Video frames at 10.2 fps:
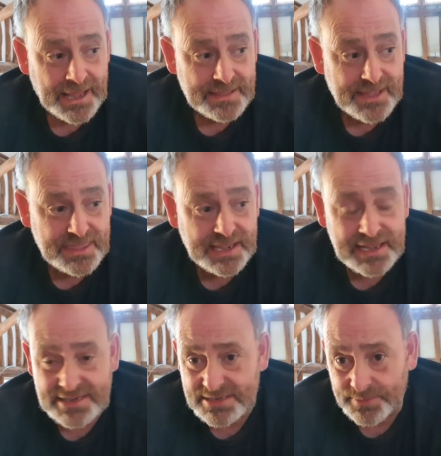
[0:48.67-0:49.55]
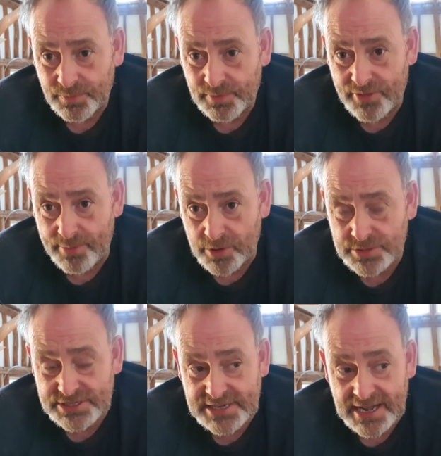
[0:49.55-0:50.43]
the thing is with the
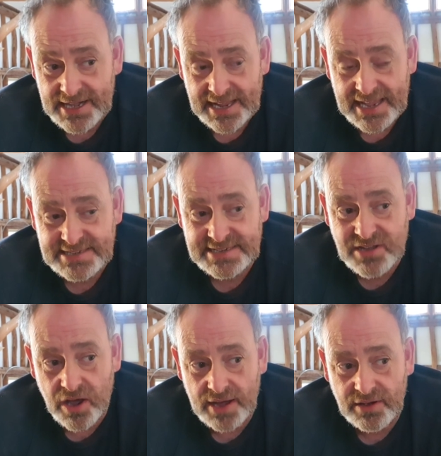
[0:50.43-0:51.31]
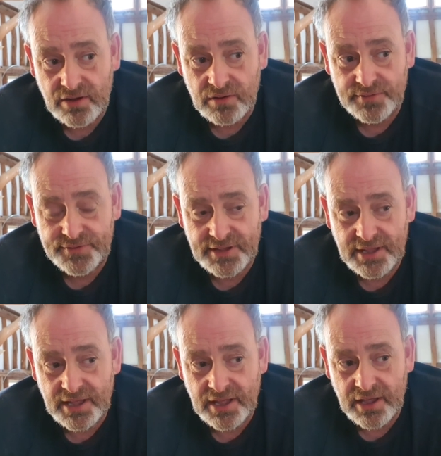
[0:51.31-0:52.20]
boots is it's kind of
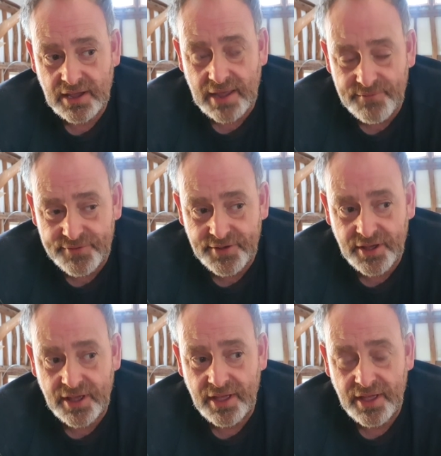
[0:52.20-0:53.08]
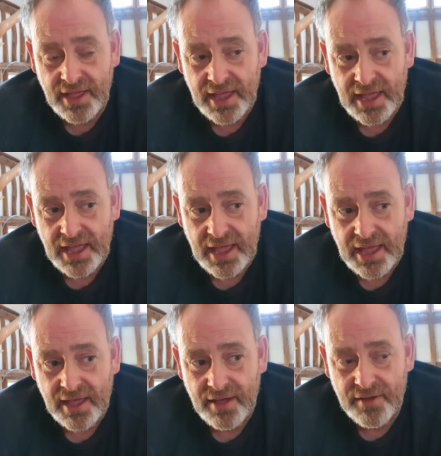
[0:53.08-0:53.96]
comfort
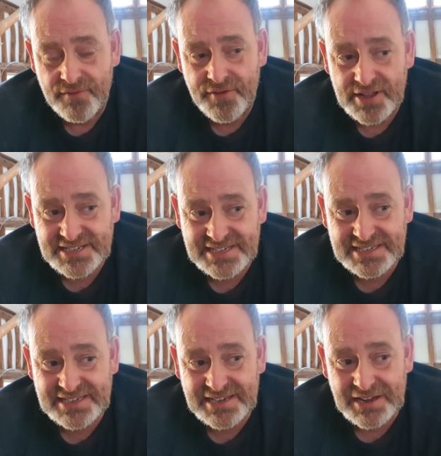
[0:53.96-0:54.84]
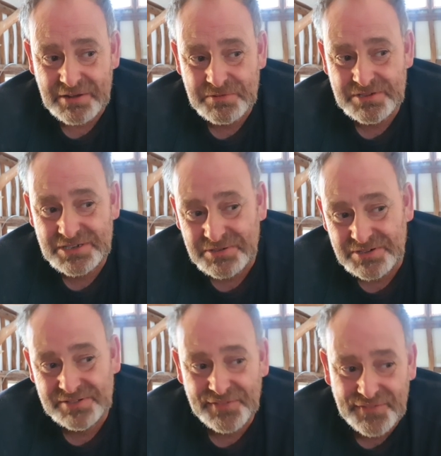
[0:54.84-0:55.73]
versus, you know,
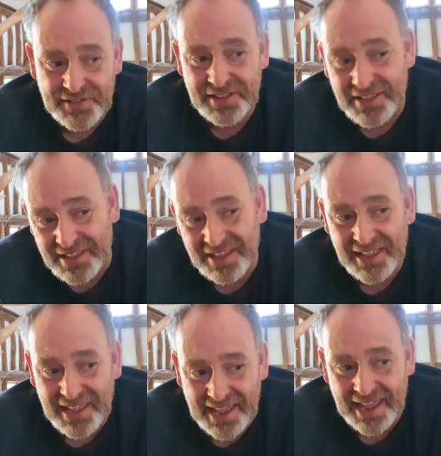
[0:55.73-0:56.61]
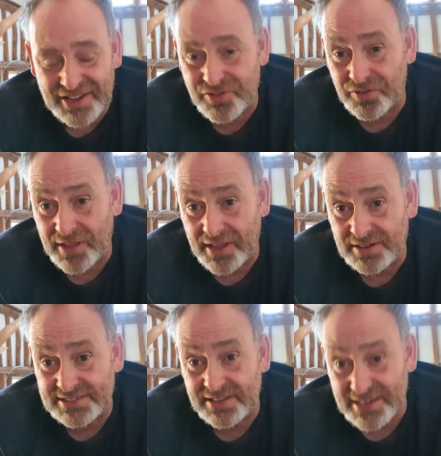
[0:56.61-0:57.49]
sort of how strong they
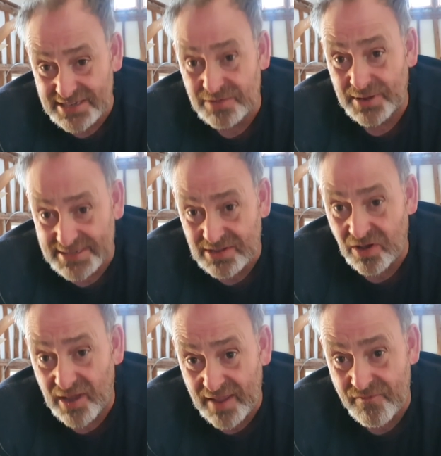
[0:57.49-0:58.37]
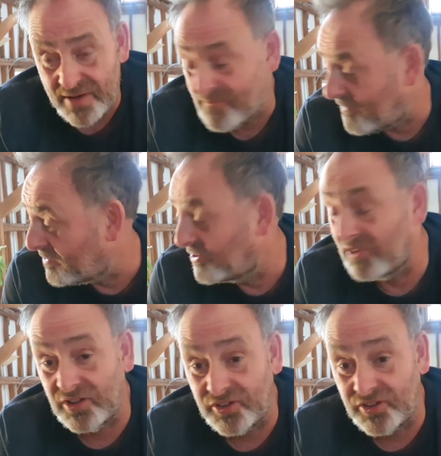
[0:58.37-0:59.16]
are. So these are the ones that I have run through since I